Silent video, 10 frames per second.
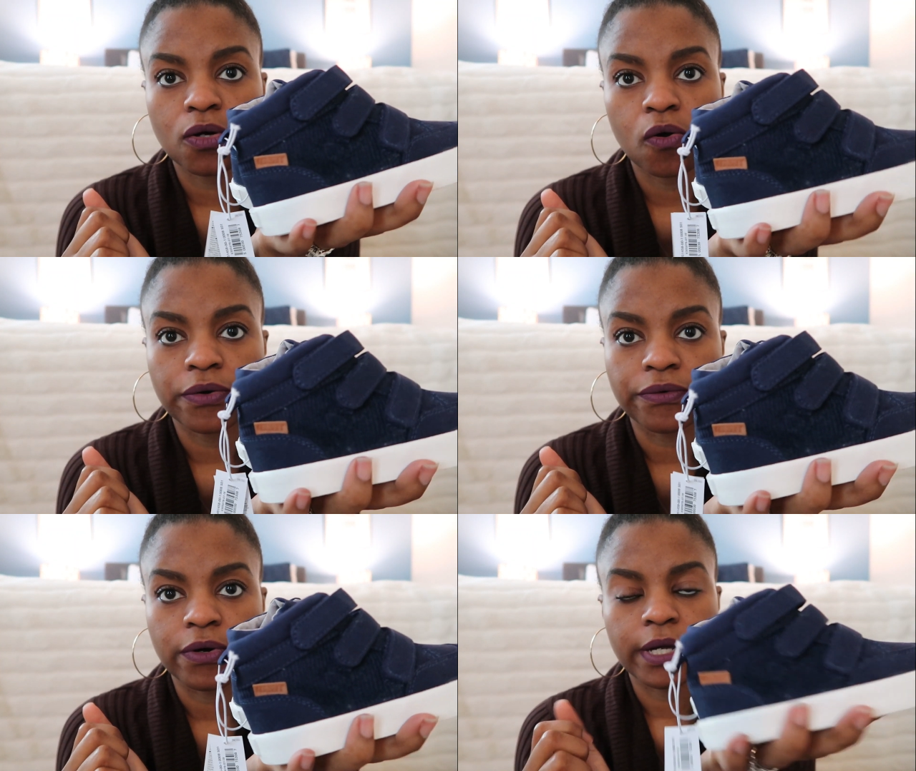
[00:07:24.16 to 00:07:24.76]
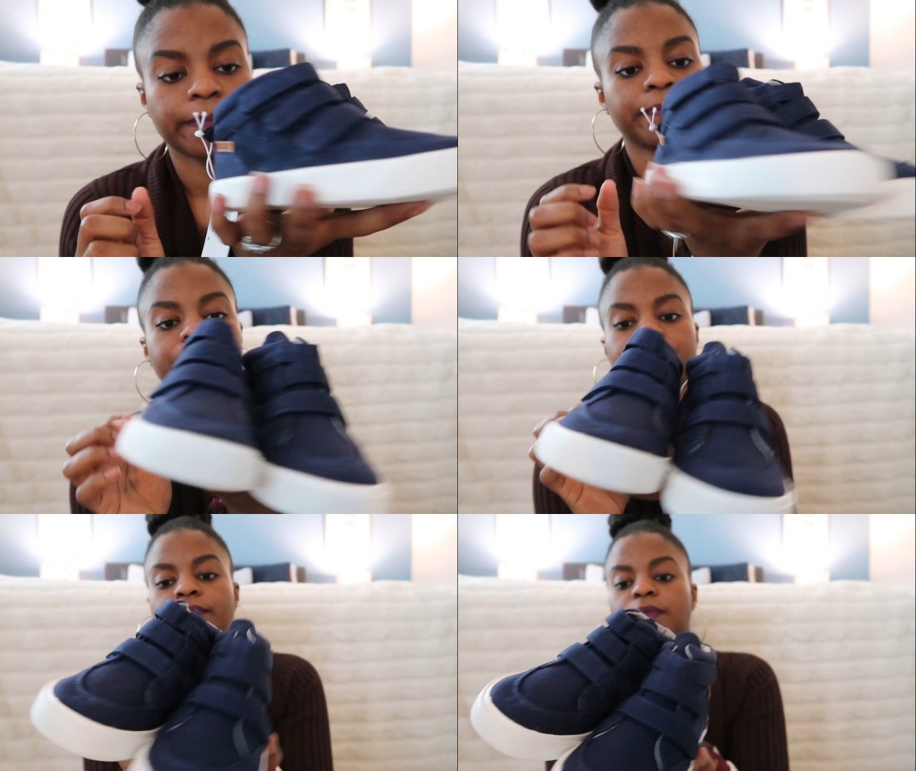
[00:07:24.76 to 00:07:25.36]
corduroy.
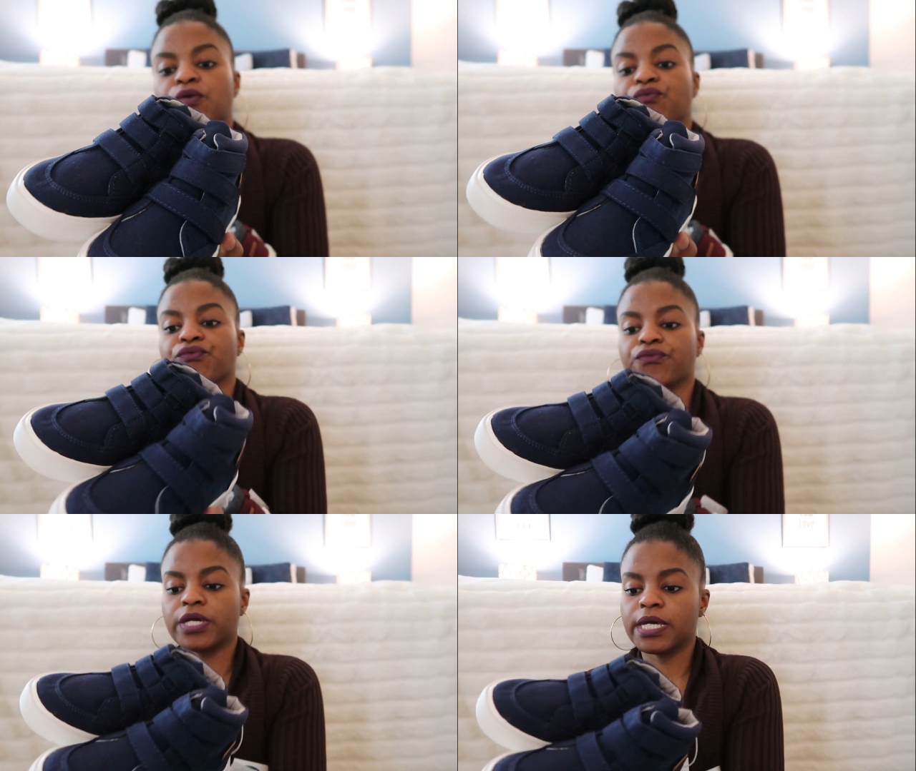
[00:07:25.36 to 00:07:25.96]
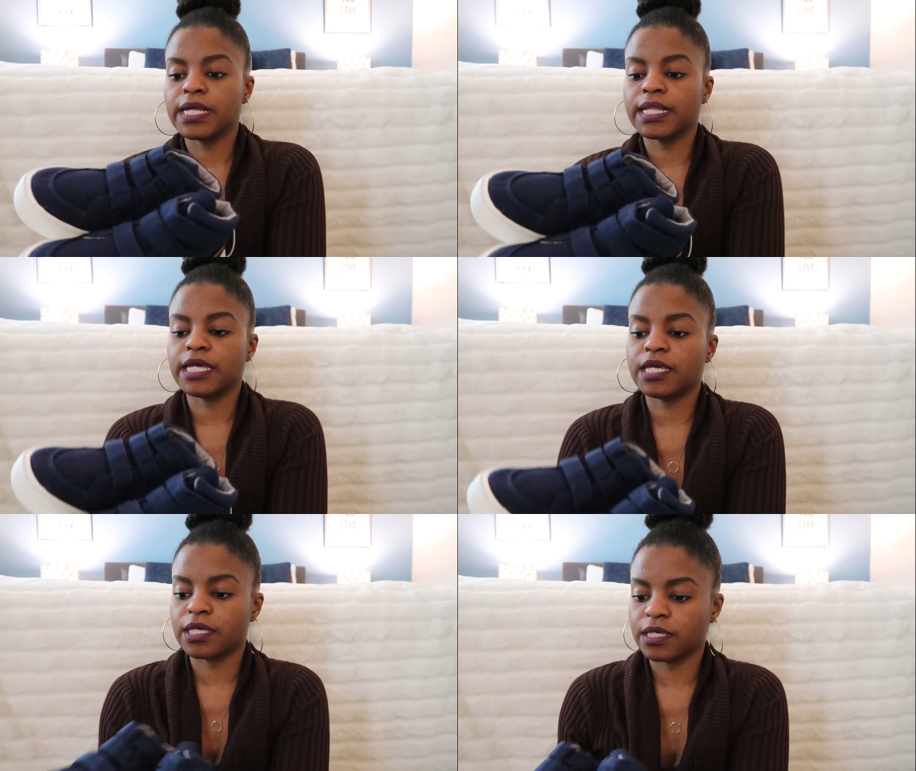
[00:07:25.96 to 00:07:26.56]

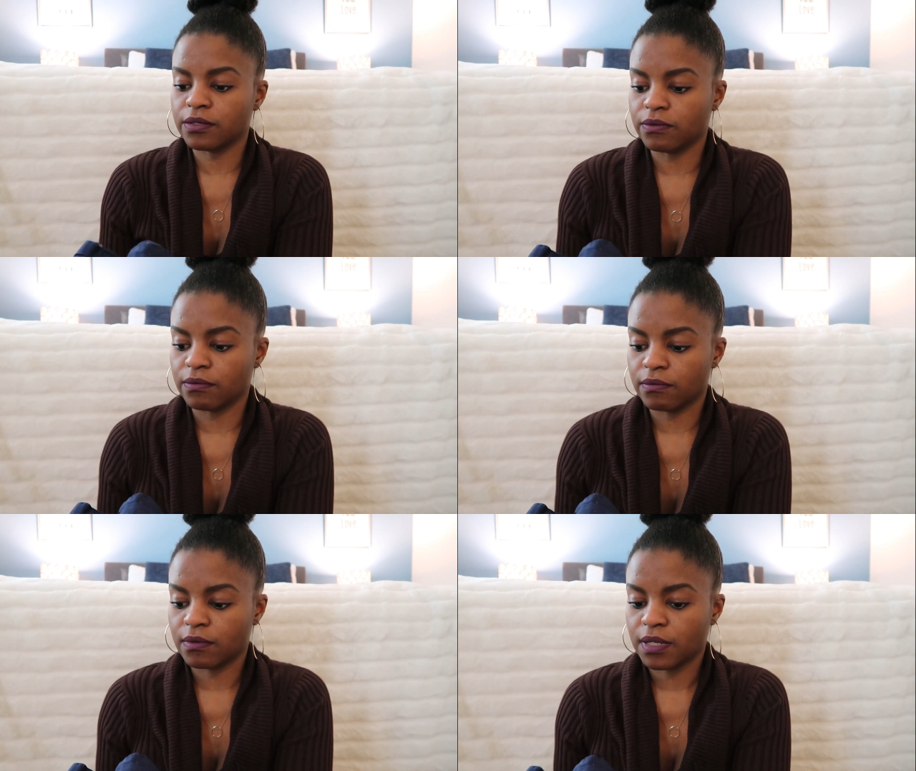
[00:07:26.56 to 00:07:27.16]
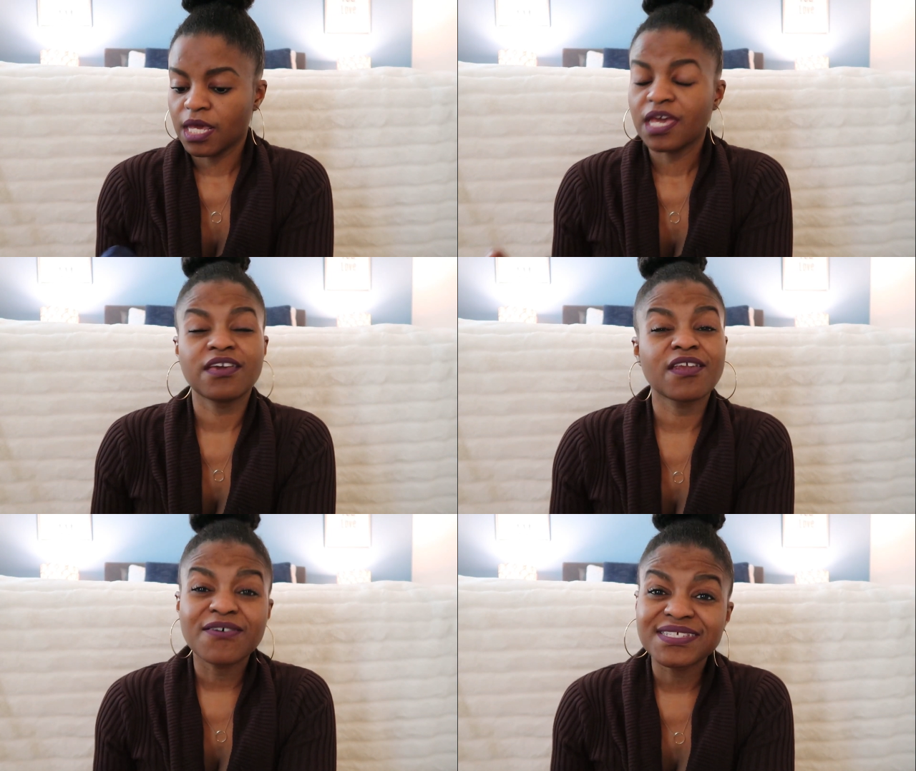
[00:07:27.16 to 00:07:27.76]
Really cute.
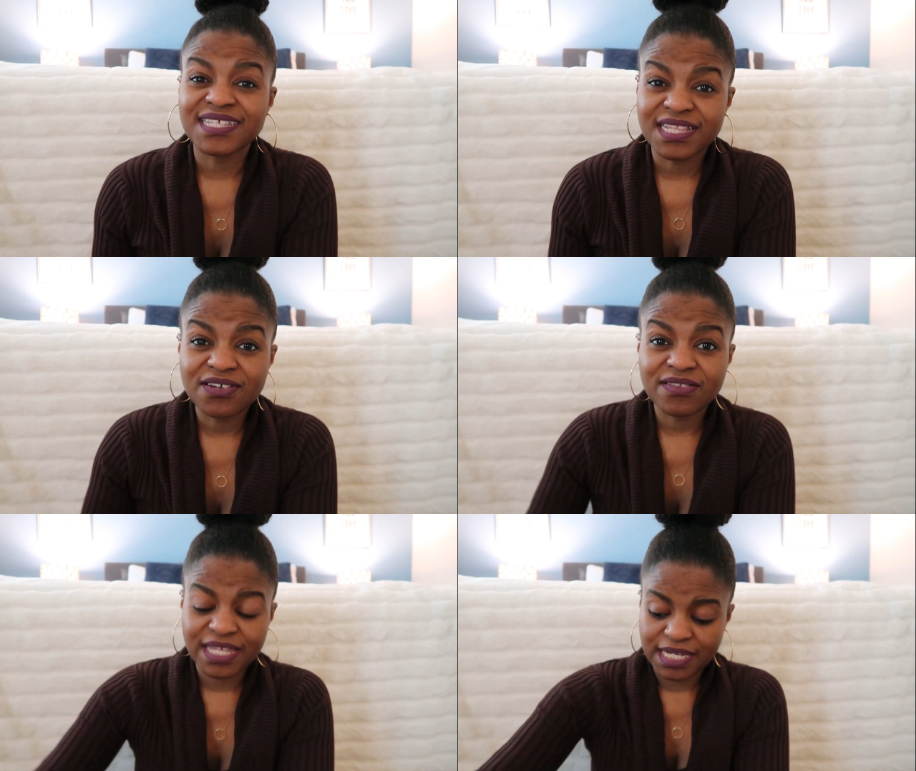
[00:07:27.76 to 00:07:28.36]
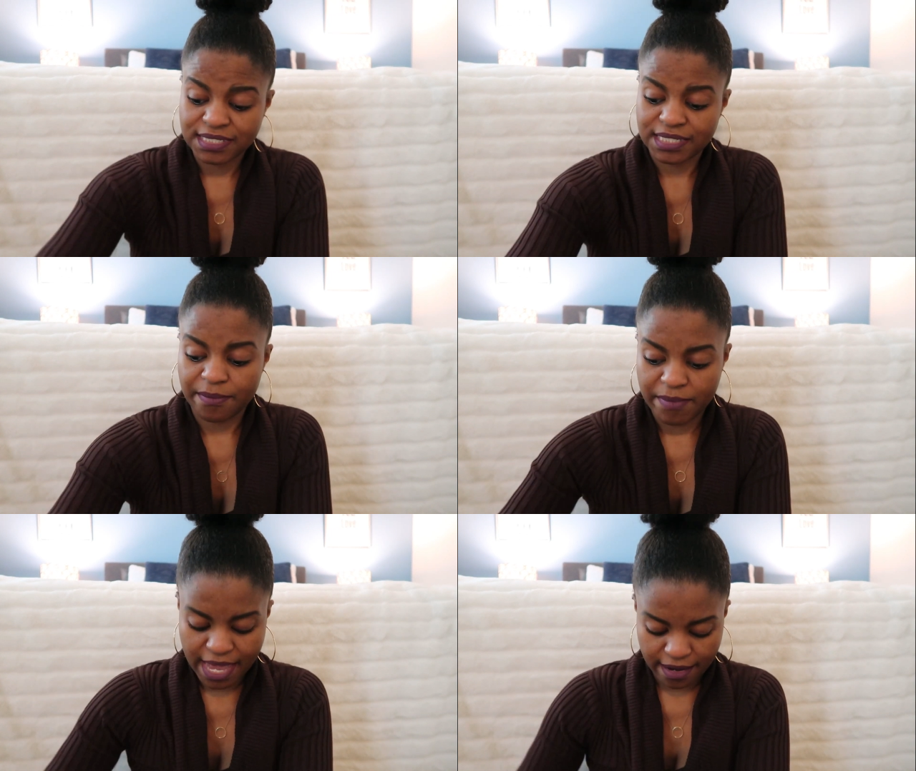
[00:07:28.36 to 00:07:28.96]
You know, it's the little things
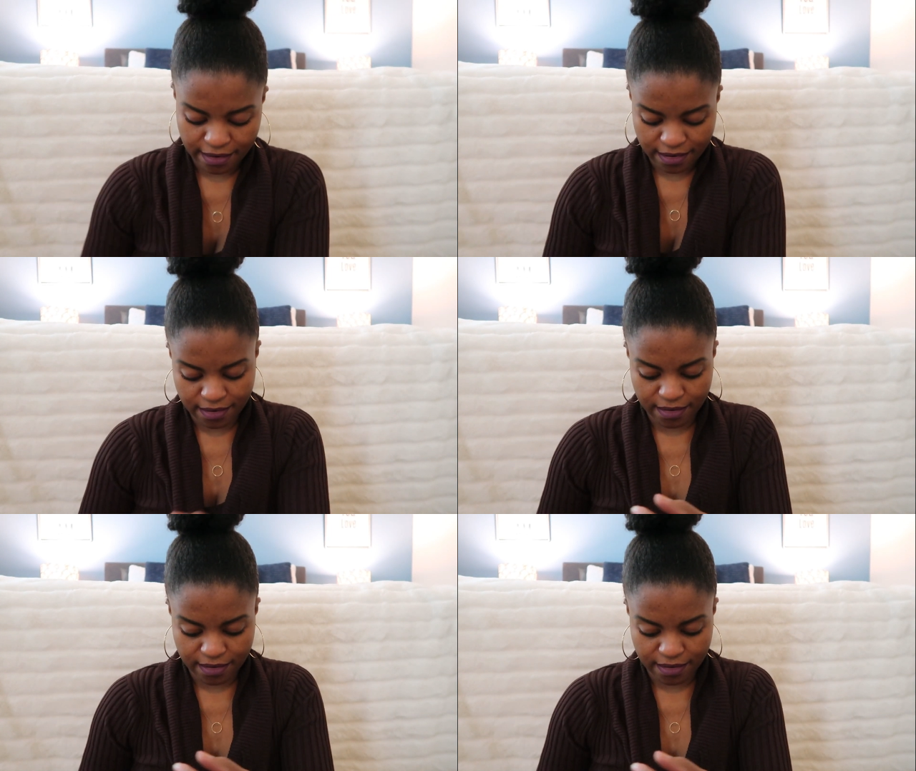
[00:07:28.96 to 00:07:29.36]
that matter.